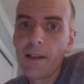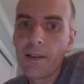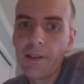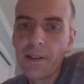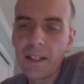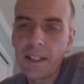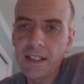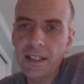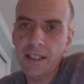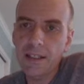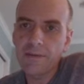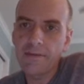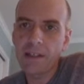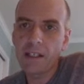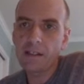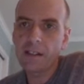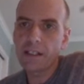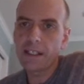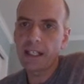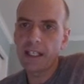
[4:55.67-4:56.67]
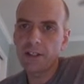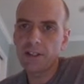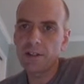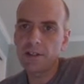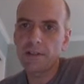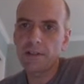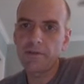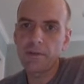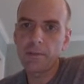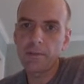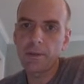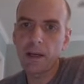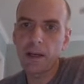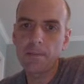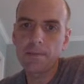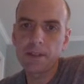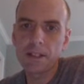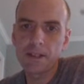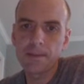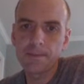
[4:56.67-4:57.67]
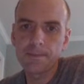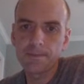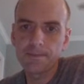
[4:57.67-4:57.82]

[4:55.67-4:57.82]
This is very dangerous for pups.